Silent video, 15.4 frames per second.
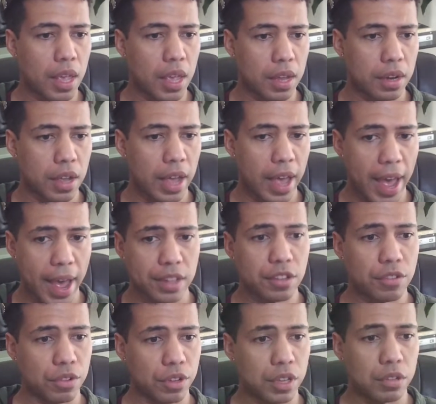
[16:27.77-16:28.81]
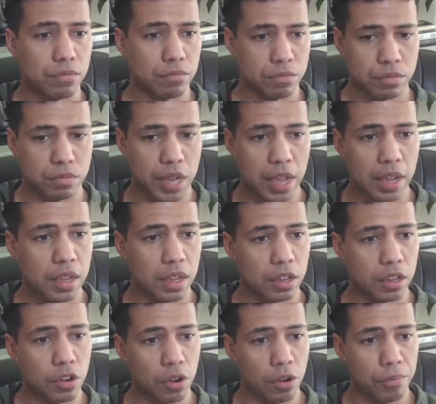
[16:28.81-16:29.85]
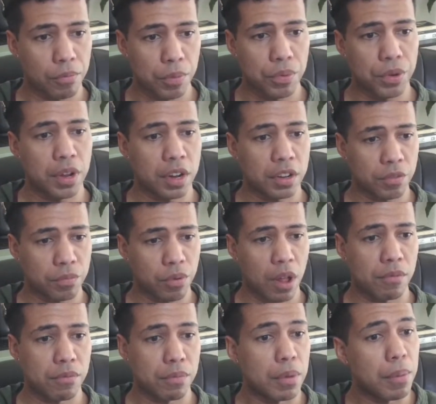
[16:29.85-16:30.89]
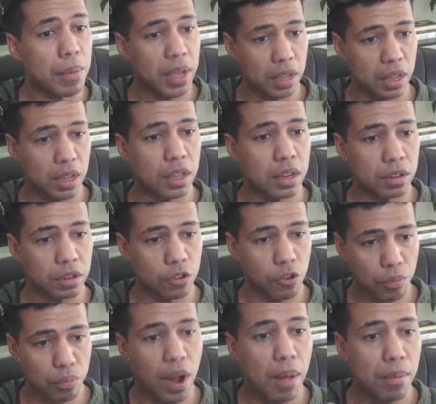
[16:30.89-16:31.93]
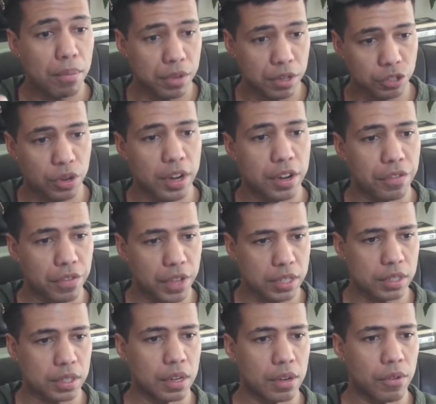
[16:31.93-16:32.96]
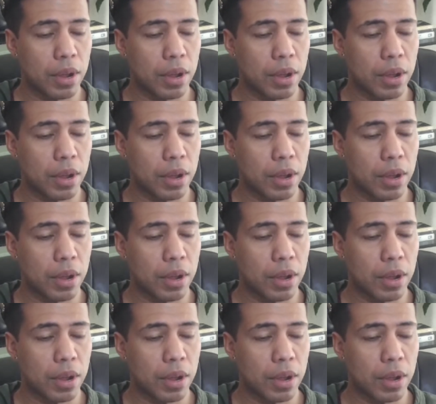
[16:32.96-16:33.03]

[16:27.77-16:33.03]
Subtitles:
and actively taking your reproductive problem and making it your problem and trying to fix it,